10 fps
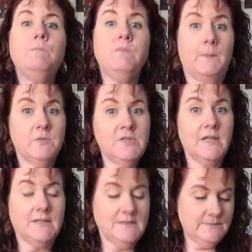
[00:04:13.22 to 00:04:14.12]
Number
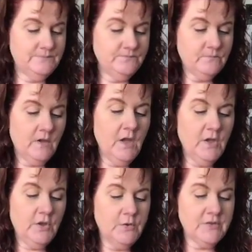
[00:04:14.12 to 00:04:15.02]
6.
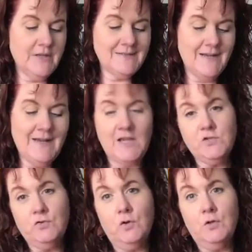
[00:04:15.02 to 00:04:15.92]
Use it as a
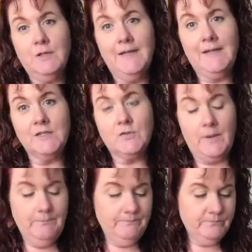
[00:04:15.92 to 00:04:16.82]
natural cleaning
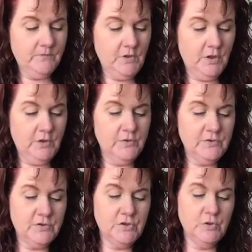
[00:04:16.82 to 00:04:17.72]
scrub. You can use
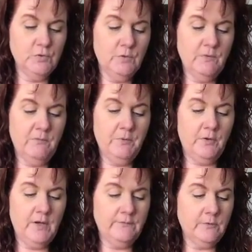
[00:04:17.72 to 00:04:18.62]
it to remove
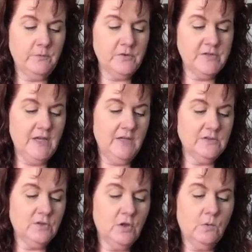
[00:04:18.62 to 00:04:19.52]
buildup from your
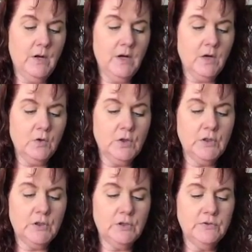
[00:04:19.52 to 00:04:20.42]
sinks, cookware,
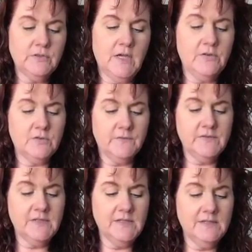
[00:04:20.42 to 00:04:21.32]
grills, and other
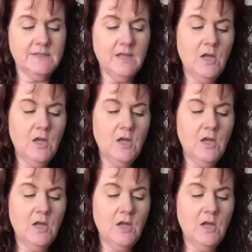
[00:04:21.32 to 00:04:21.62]
surfaces,